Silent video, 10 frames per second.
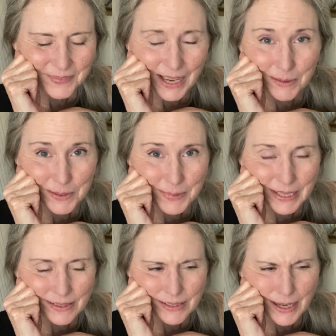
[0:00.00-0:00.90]
I was a
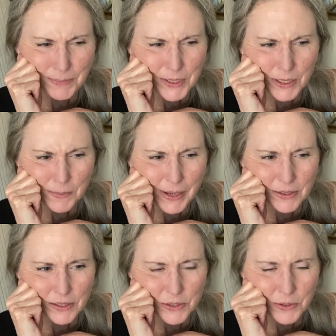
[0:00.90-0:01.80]
bit skeptical about
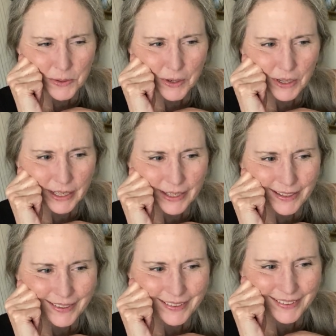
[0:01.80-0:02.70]
the story,